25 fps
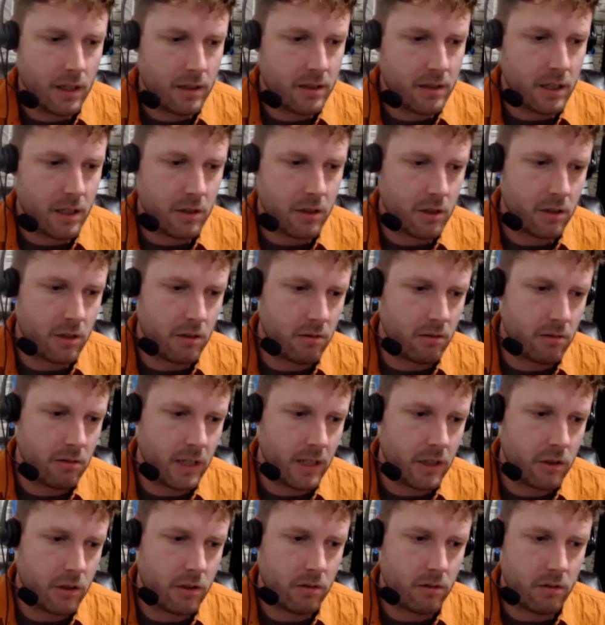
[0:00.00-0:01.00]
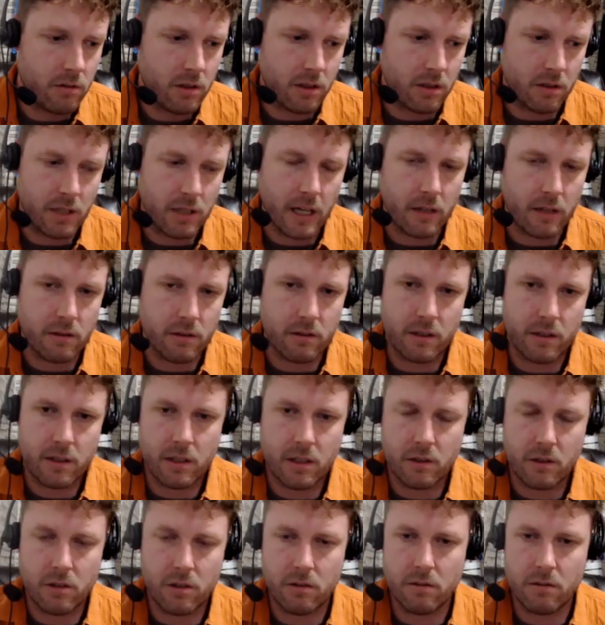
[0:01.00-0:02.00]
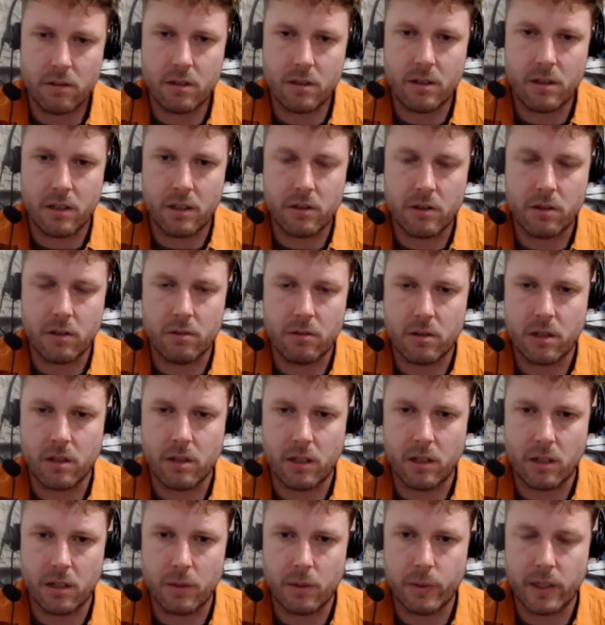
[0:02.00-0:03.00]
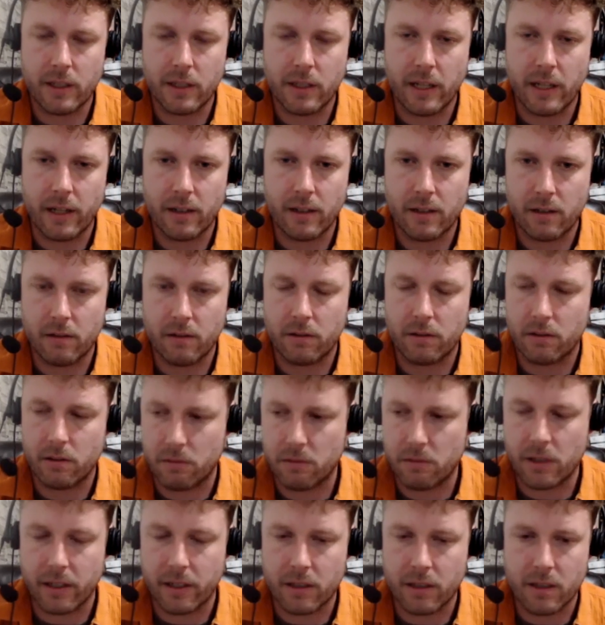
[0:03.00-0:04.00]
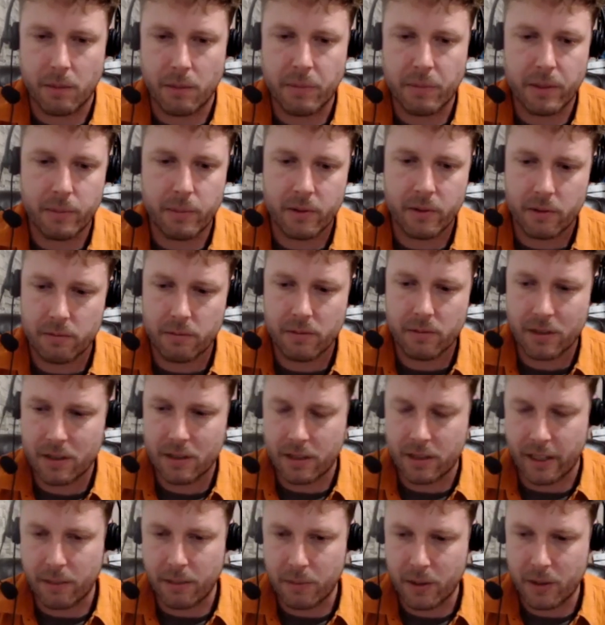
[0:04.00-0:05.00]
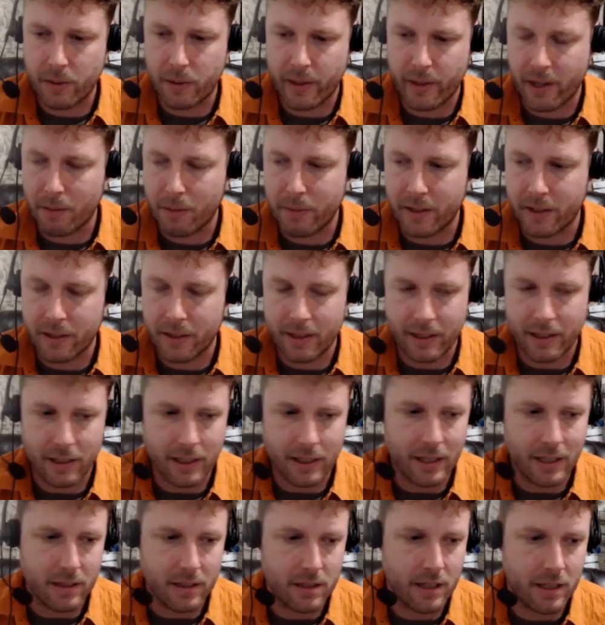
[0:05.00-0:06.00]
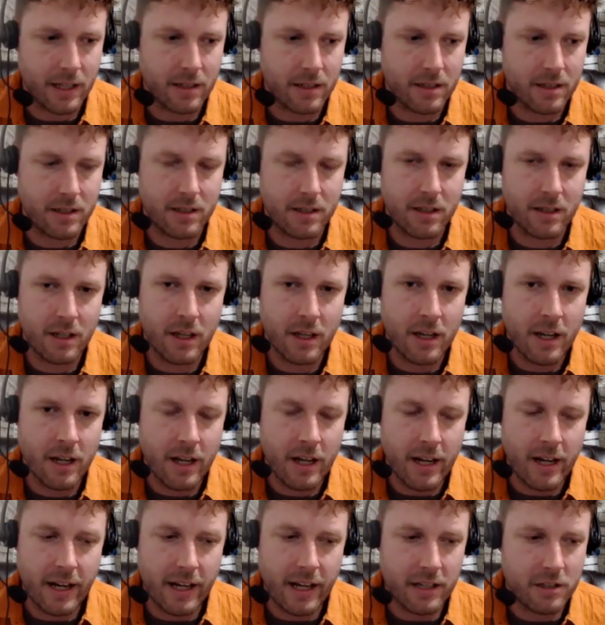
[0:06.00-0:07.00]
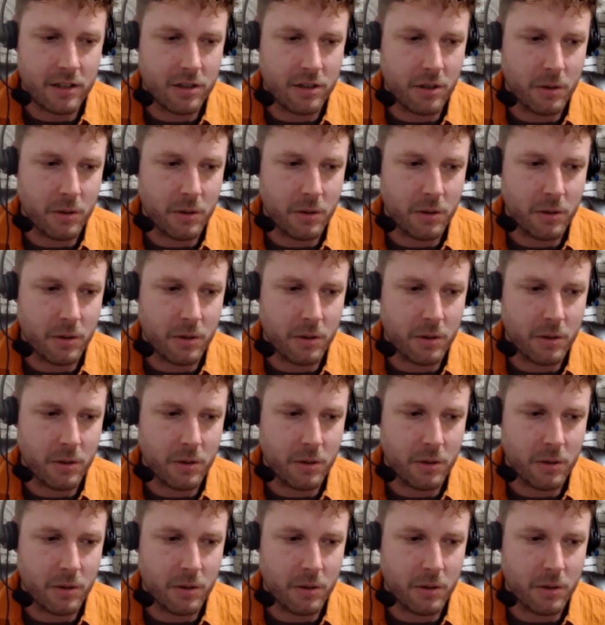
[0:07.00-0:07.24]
tissue issues and cancerous issues associated with that. Although like some people claim they are, but it's so